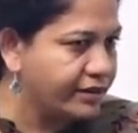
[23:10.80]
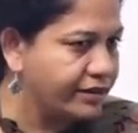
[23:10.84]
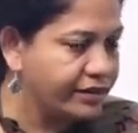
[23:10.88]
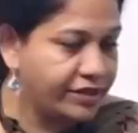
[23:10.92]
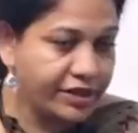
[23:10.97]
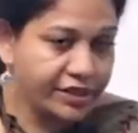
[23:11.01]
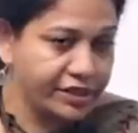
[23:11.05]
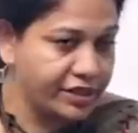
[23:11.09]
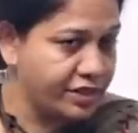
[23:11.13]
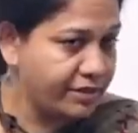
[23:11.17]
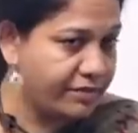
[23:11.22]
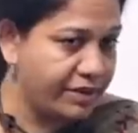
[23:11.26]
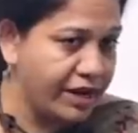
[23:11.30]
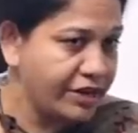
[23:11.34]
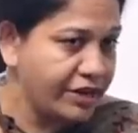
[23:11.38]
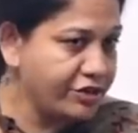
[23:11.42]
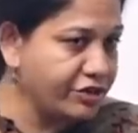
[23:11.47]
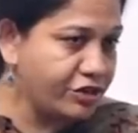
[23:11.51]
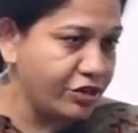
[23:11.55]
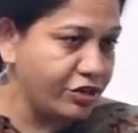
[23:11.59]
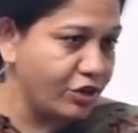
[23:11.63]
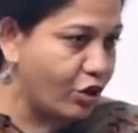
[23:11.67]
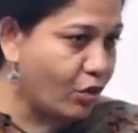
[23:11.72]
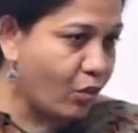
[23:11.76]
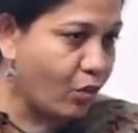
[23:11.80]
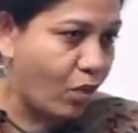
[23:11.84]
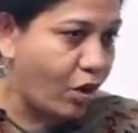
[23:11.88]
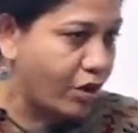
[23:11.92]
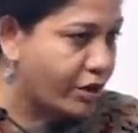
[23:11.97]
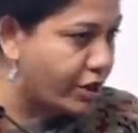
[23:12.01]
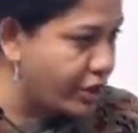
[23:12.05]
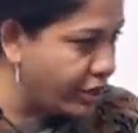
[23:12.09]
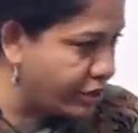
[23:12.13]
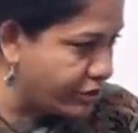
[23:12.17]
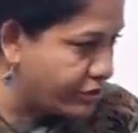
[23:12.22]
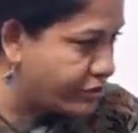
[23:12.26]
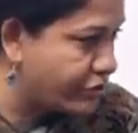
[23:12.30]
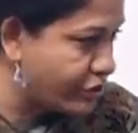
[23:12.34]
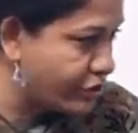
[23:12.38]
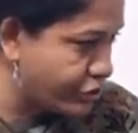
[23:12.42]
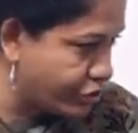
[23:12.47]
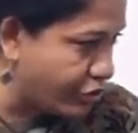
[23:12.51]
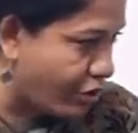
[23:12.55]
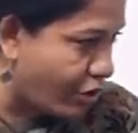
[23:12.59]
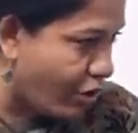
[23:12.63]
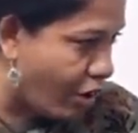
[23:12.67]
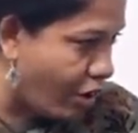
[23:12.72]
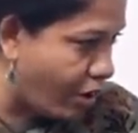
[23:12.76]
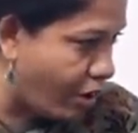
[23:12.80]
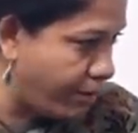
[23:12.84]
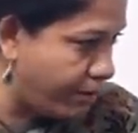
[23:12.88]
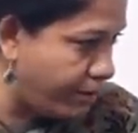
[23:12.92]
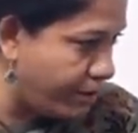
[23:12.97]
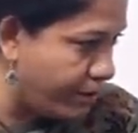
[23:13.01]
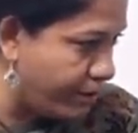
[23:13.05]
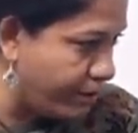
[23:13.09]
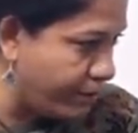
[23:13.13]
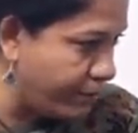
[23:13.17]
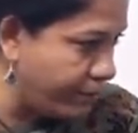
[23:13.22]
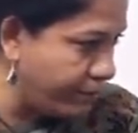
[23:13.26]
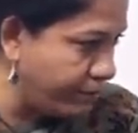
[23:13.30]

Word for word: Just imagine you're walking into a shop,